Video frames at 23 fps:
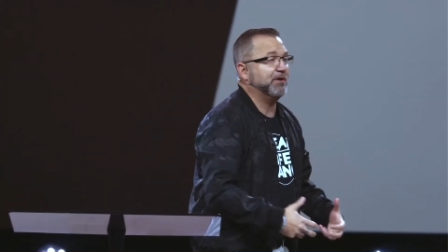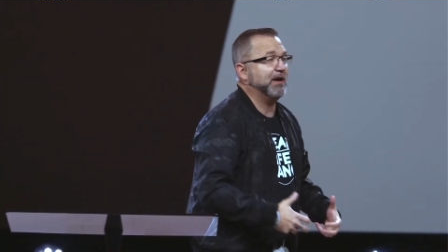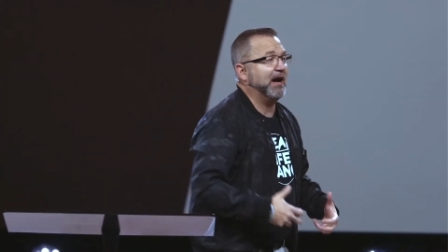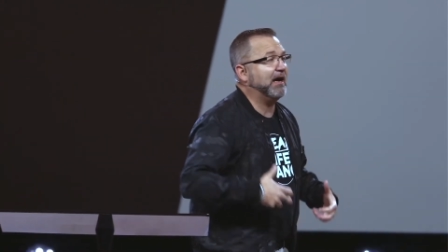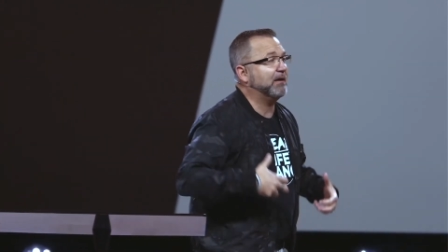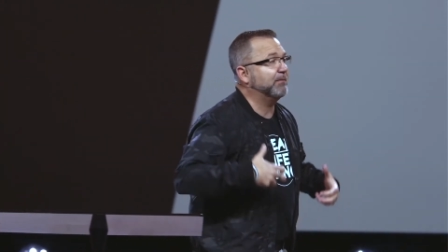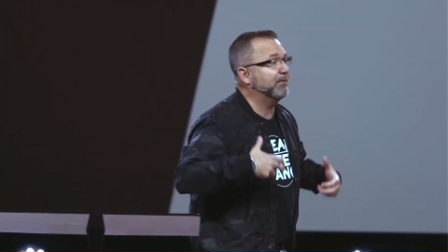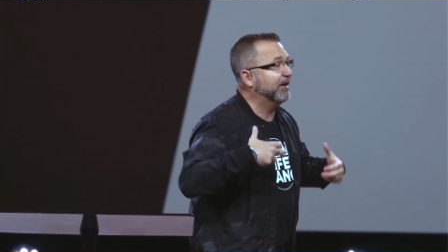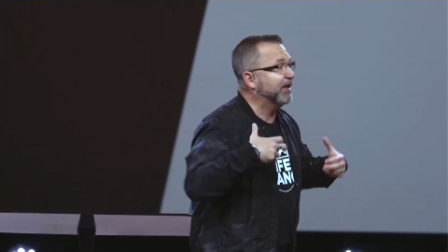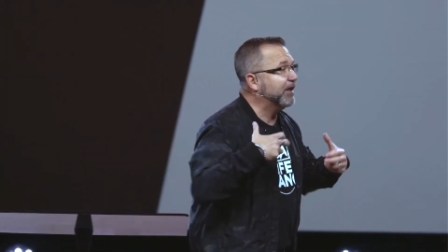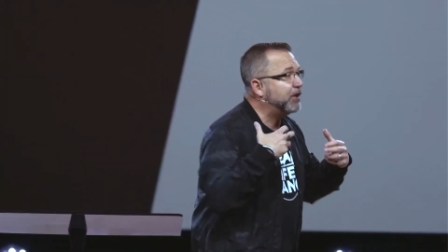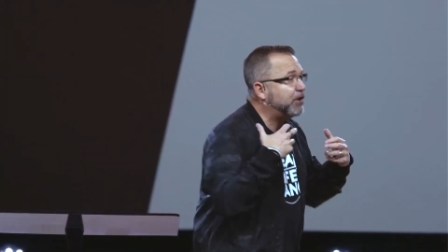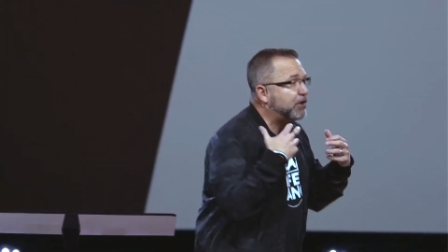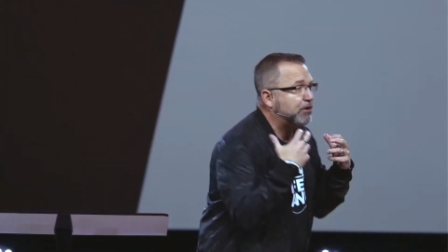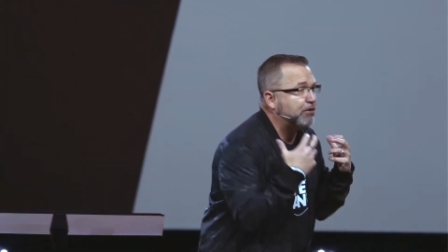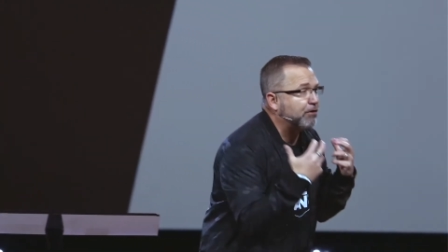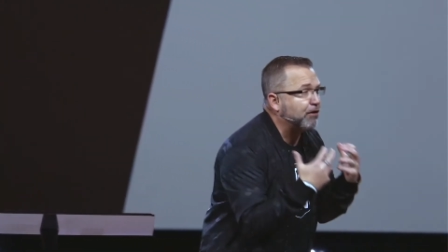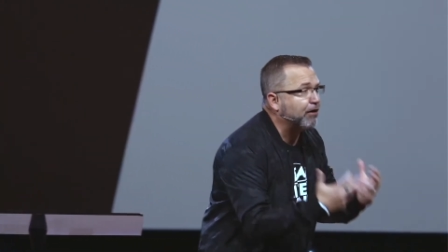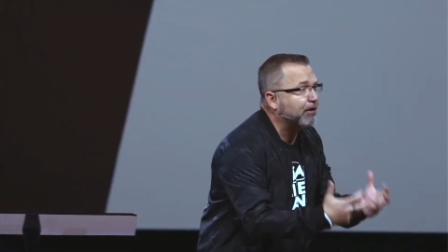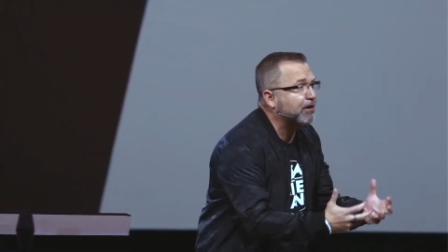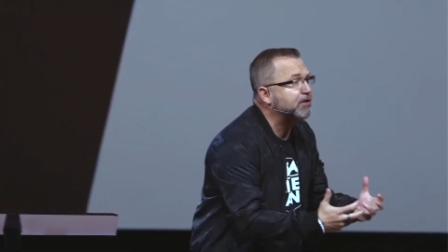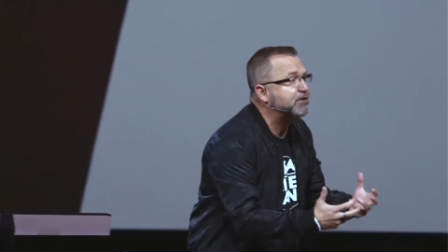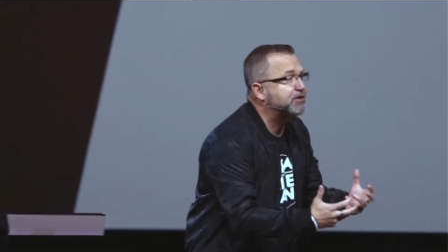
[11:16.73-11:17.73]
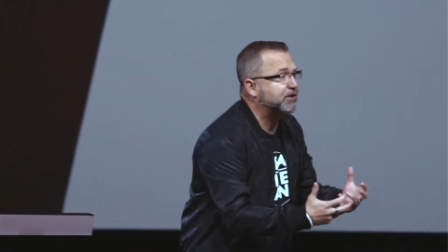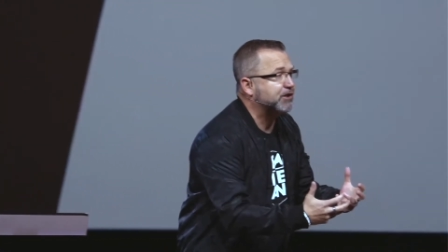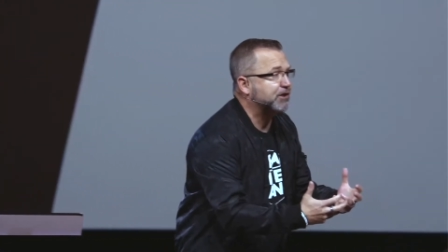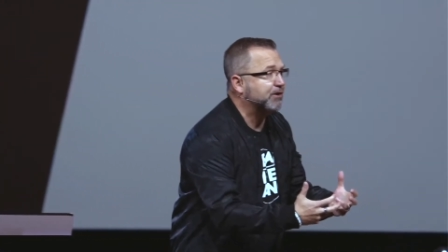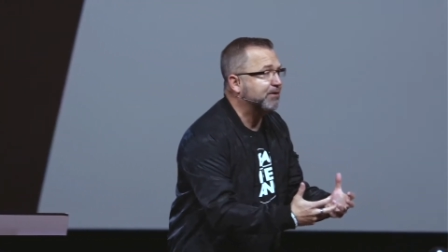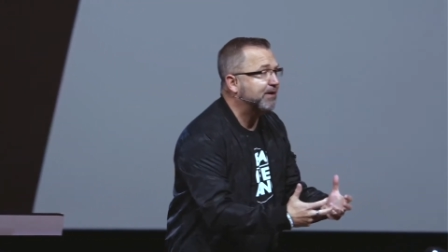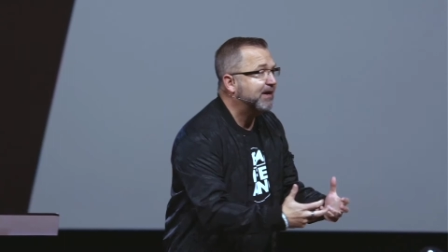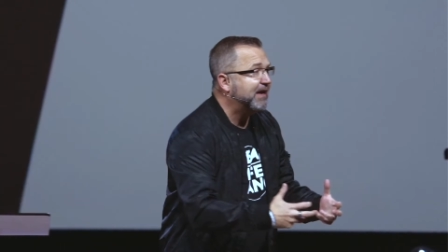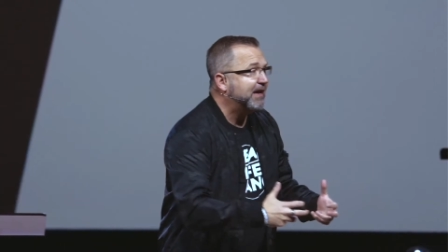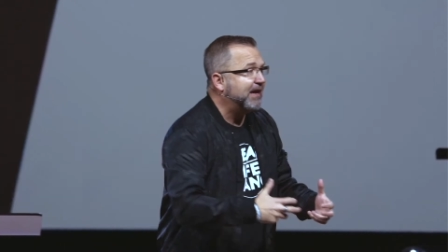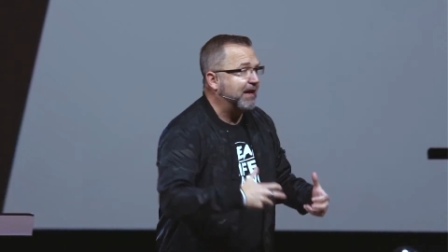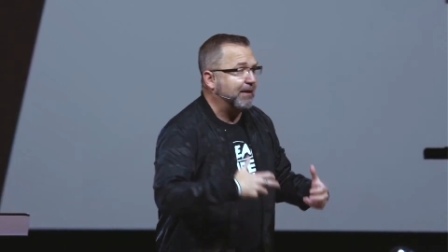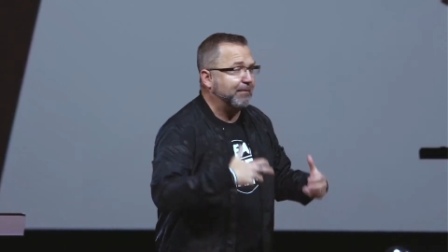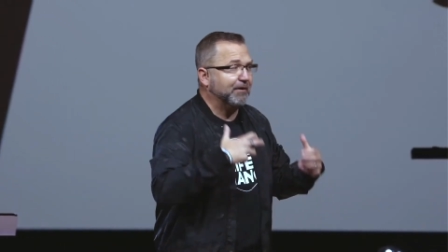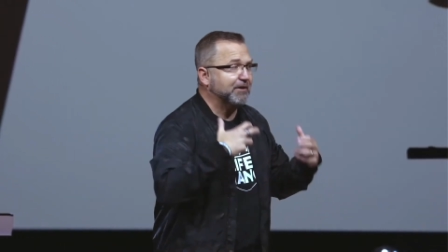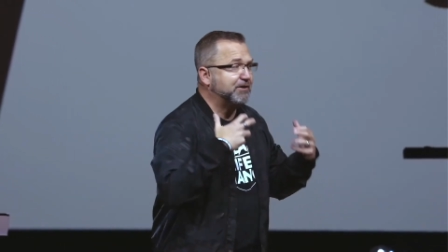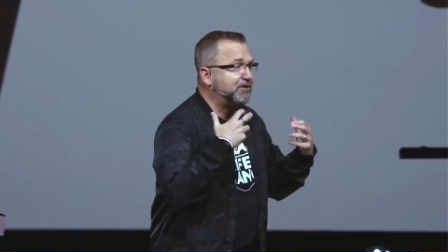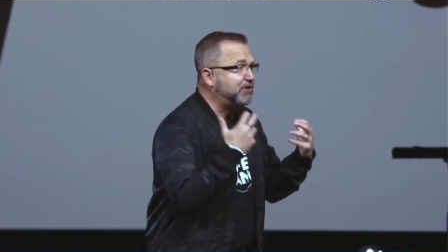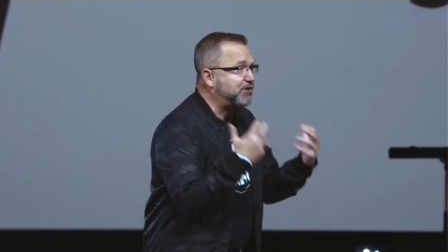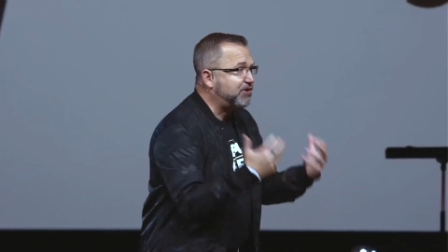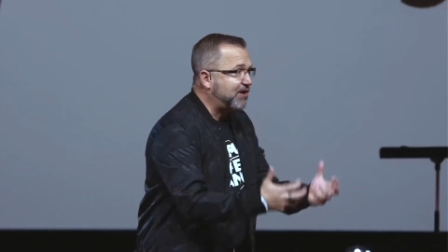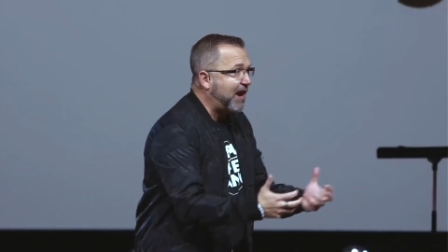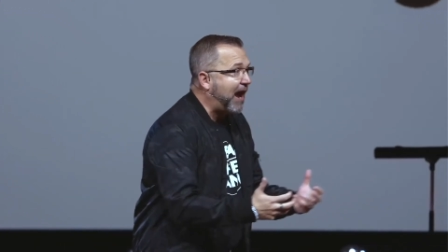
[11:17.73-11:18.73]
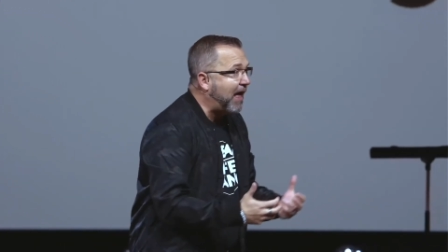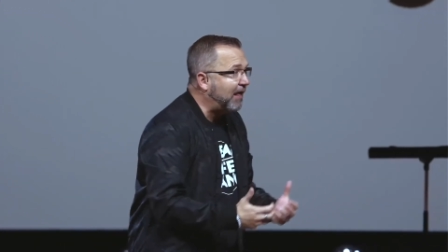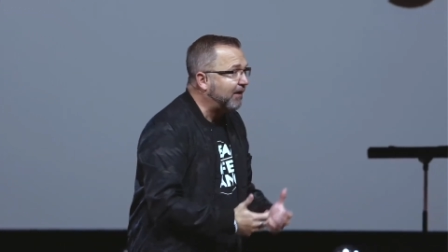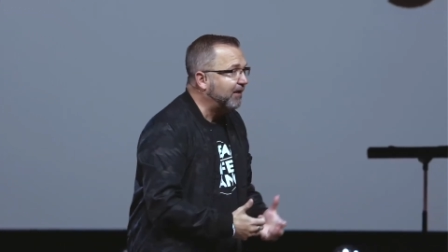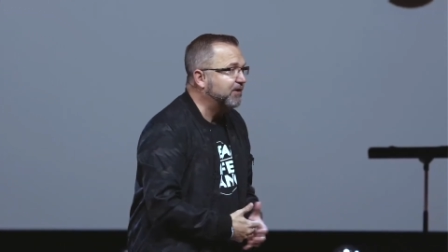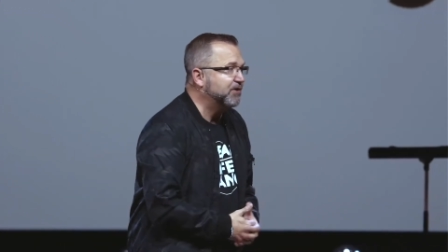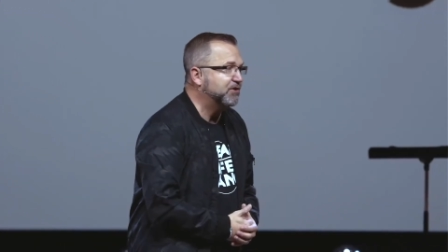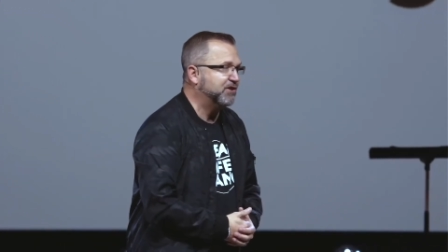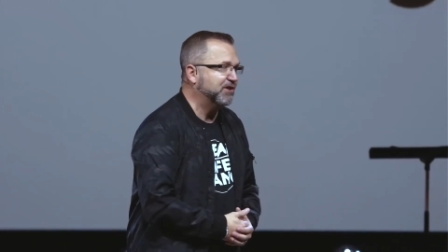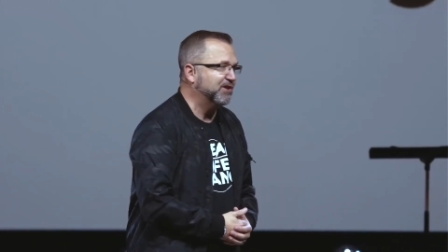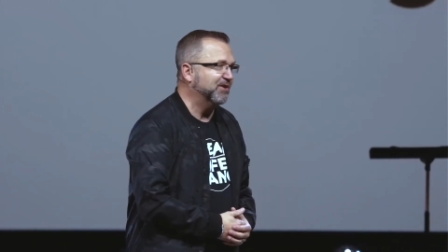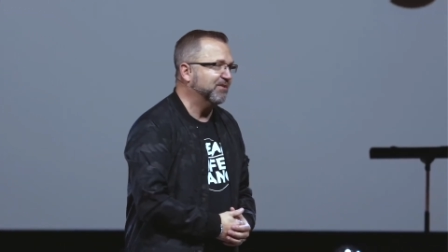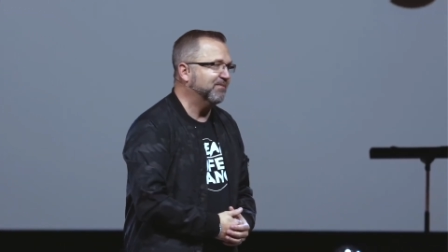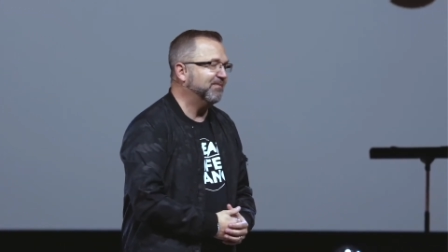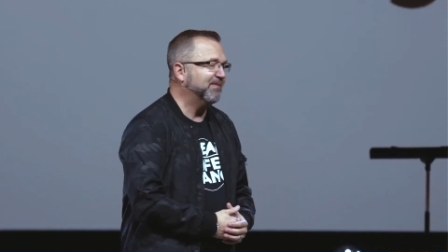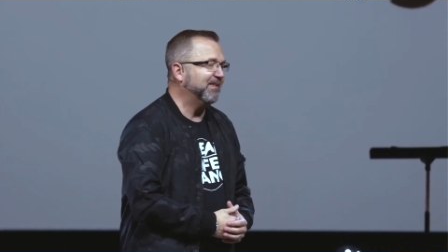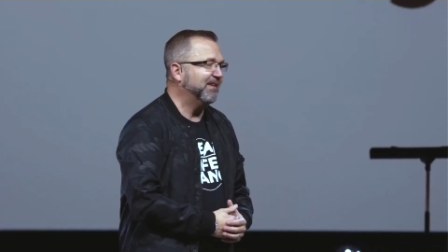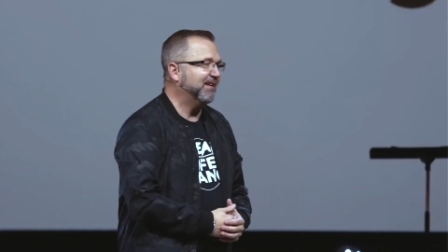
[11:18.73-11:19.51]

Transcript: God would encourage you, He would challenge you,